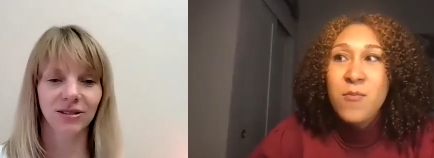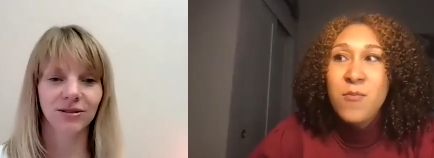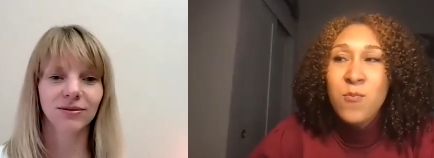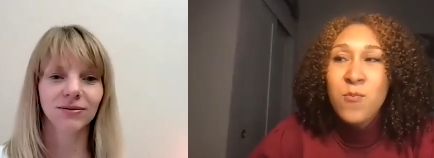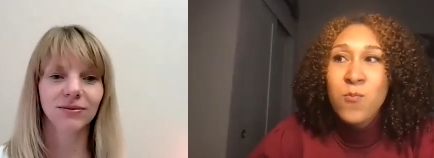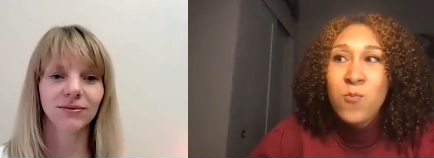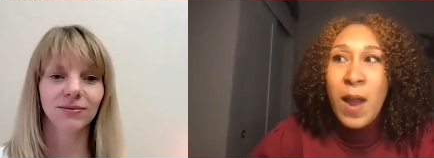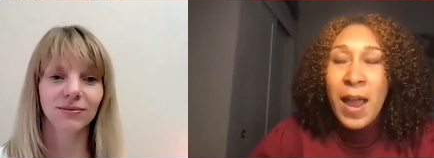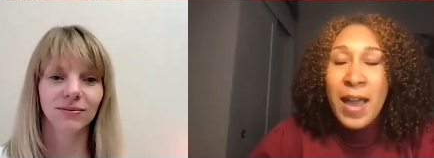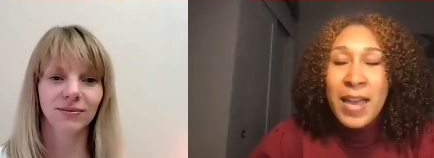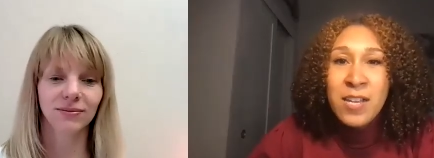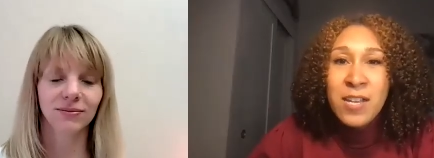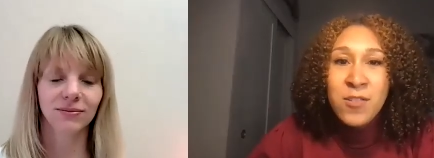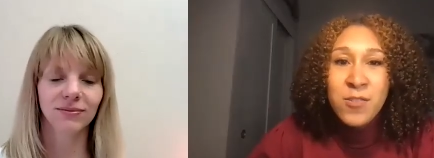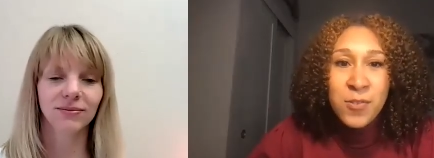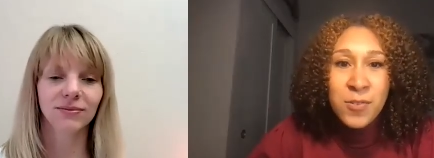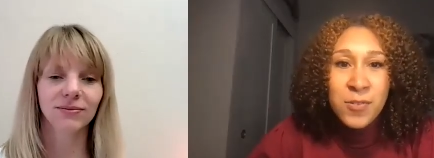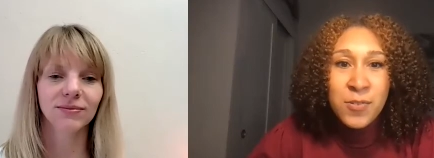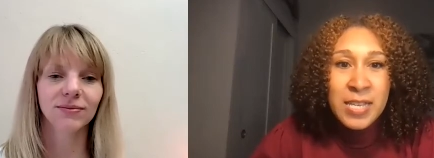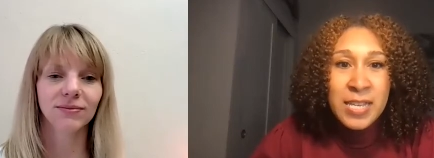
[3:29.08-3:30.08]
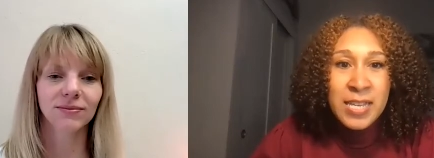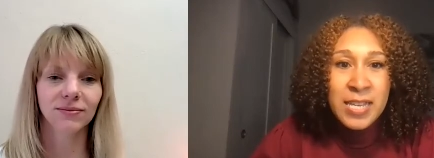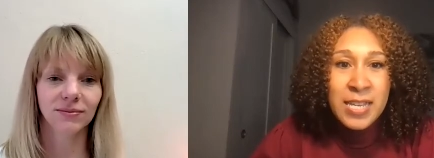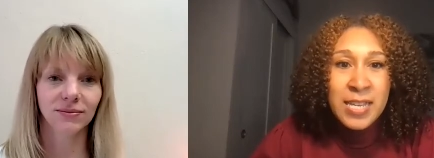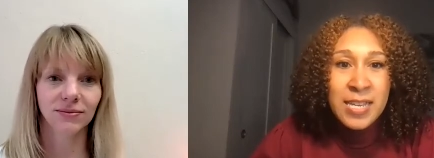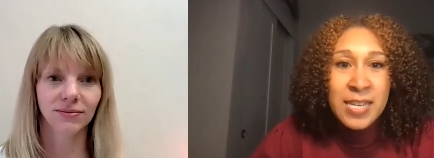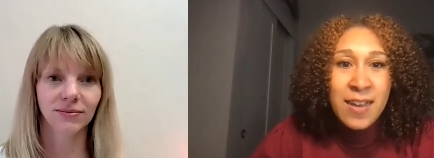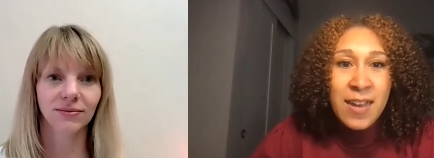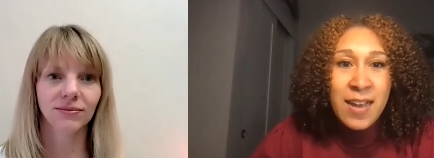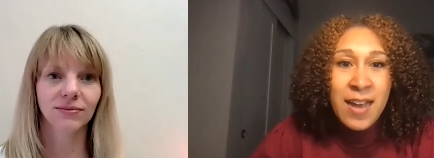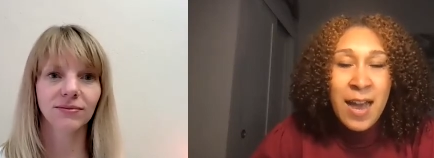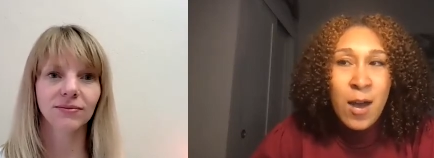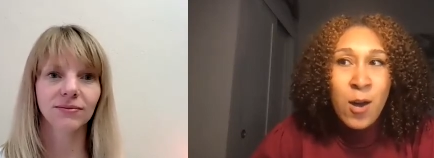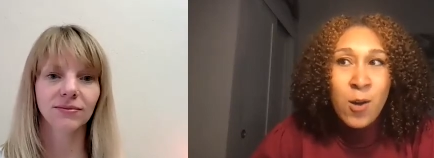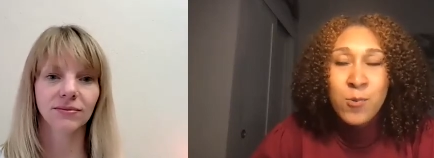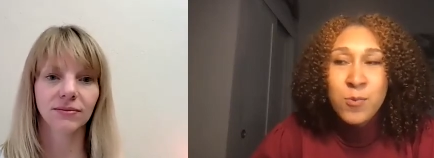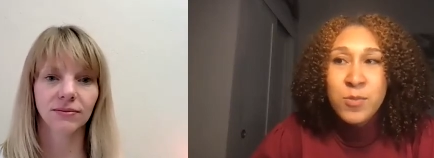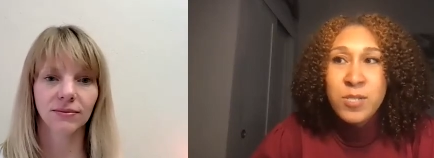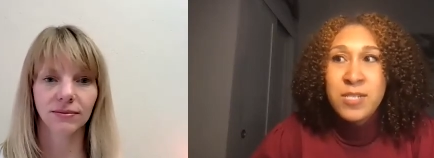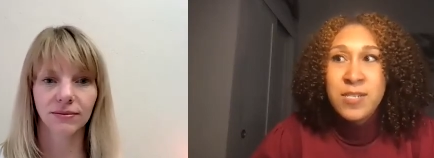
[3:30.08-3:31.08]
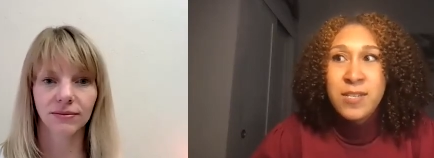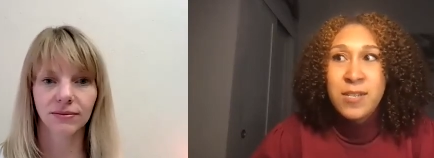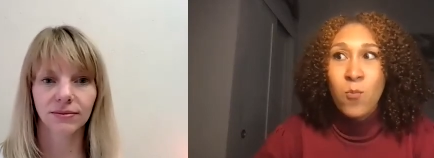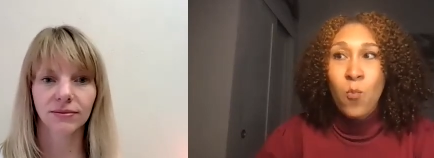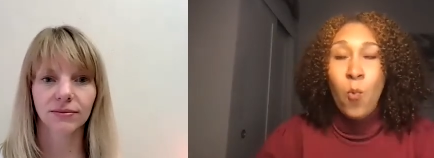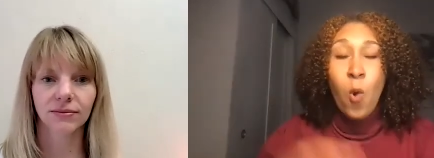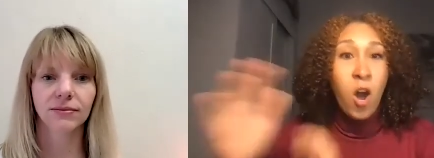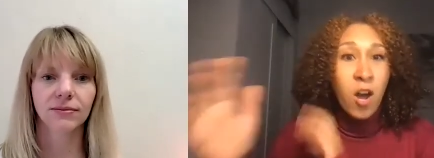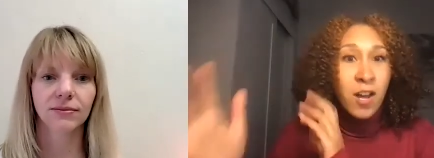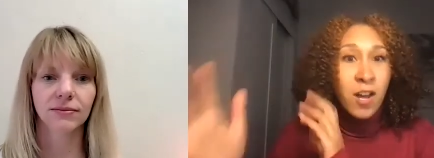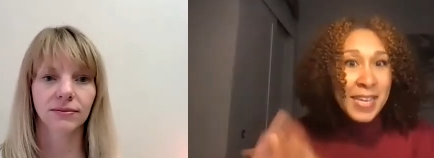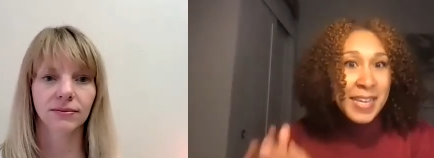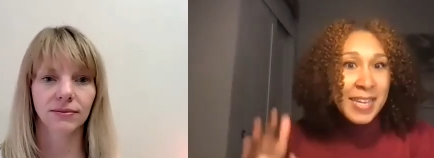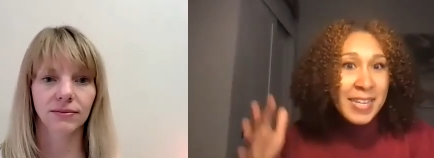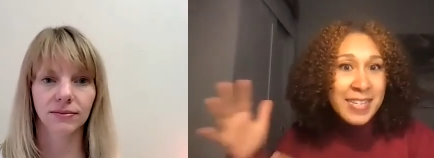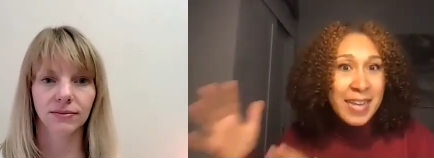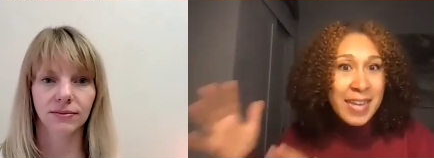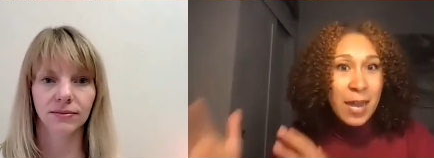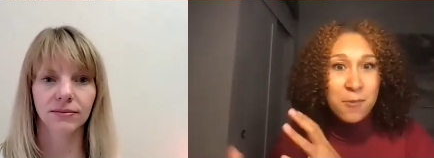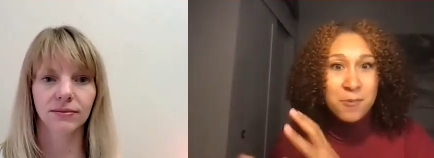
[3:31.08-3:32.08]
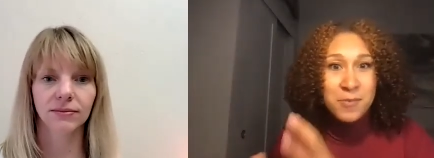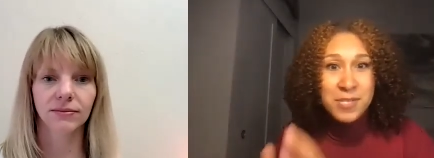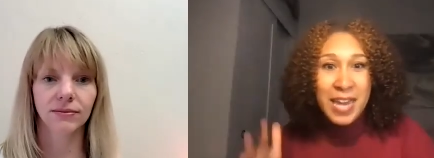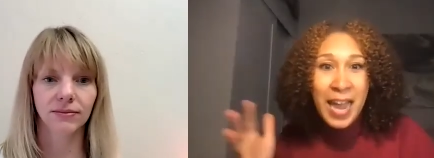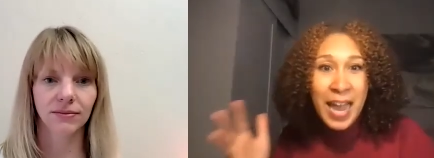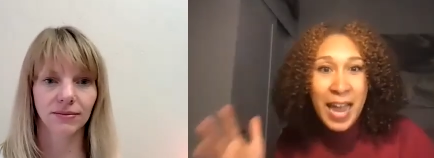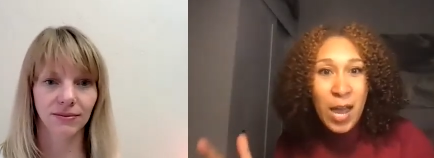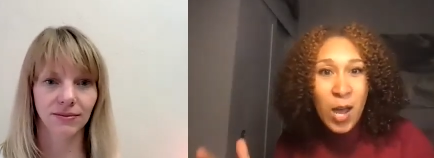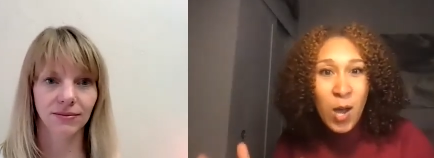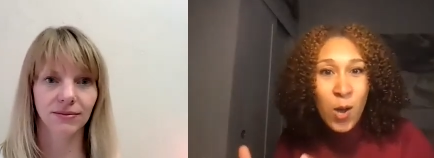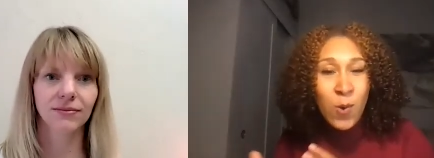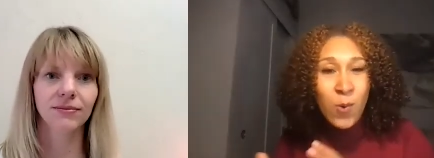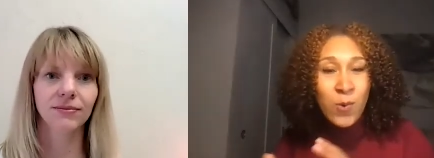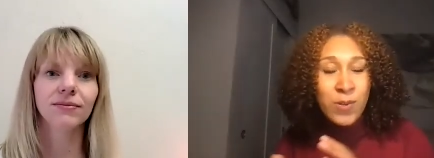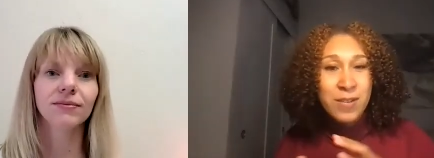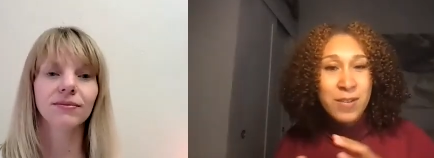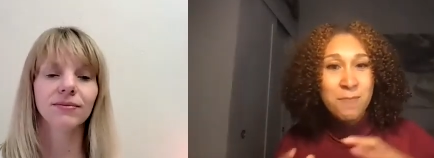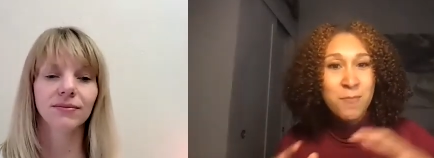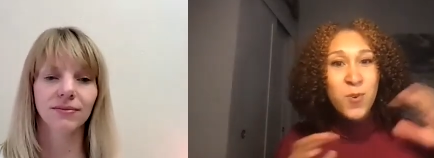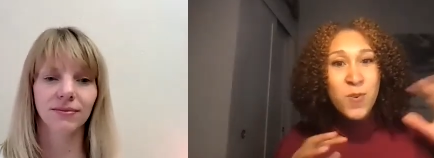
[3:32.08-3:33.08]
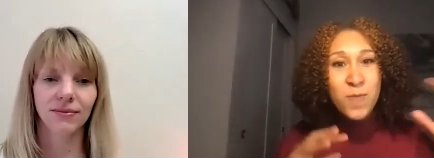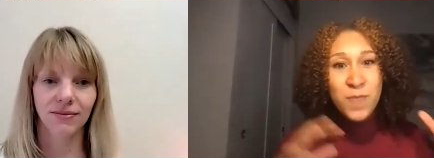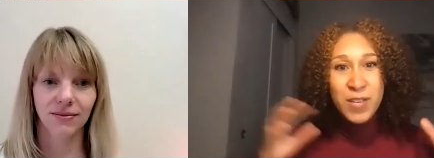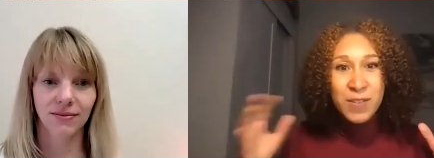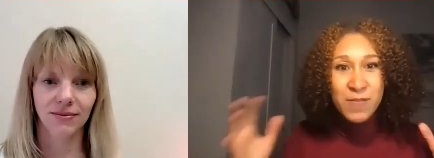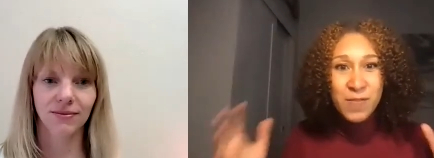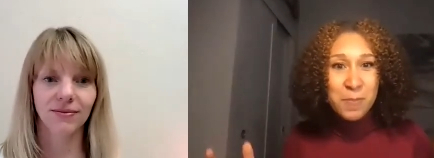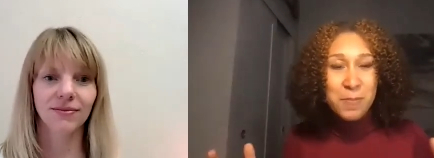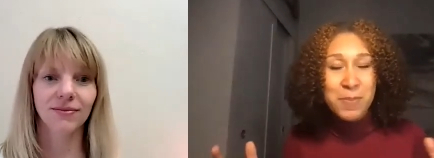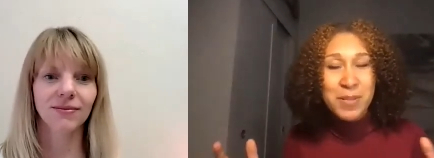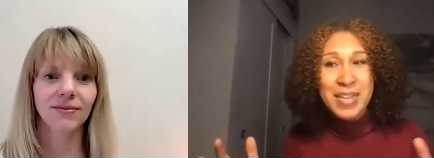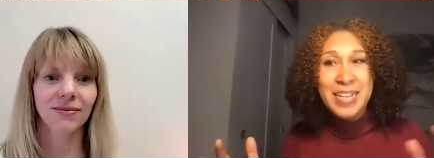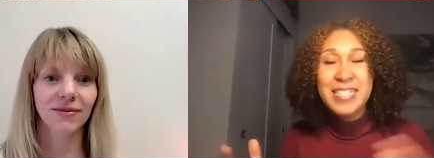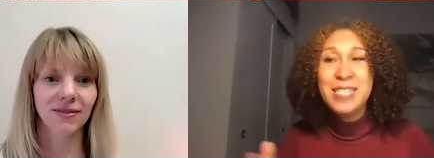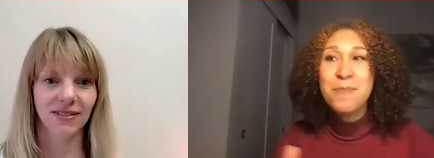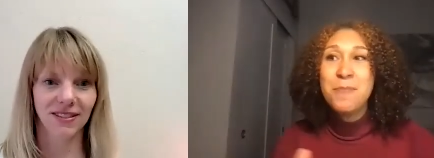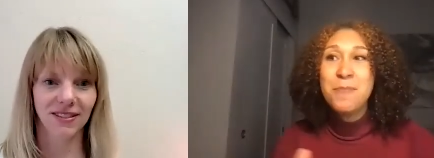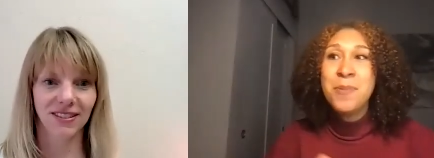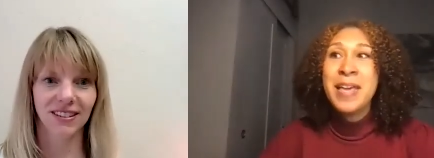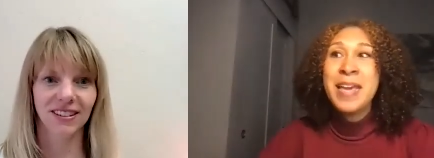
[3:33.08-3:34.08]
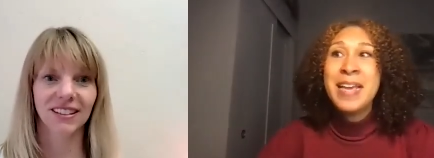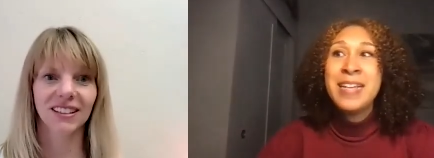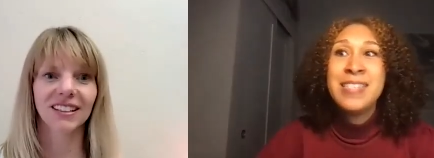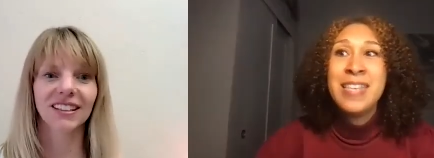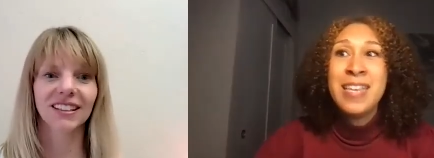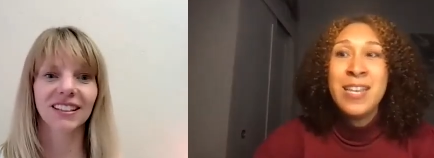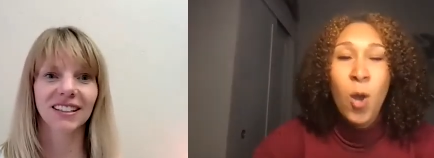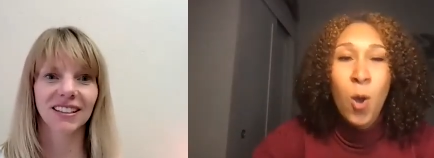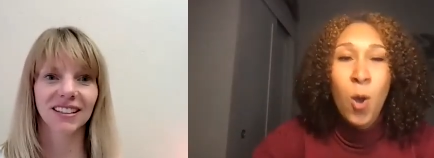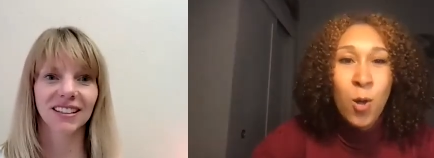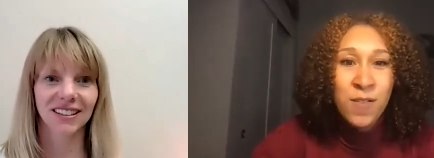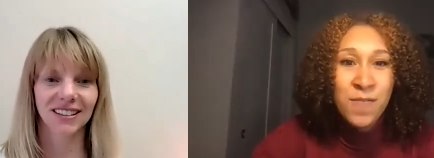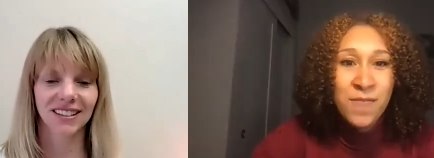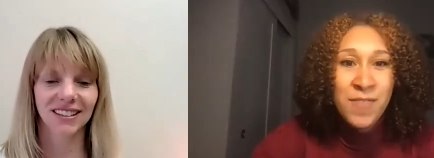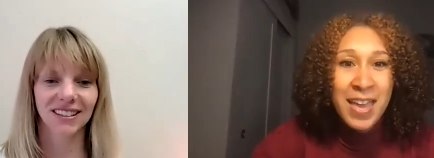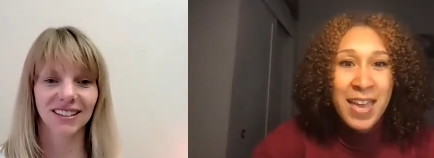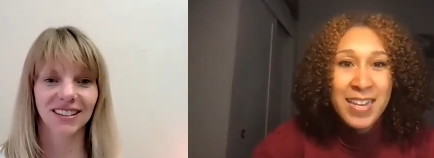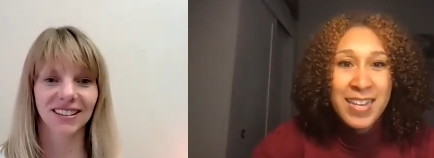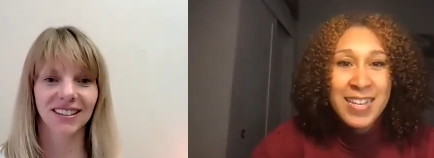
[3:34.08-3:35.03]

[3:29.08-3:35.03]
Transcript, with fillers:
Speaker 1: regularly out walking downtown and moving from place to place and all of that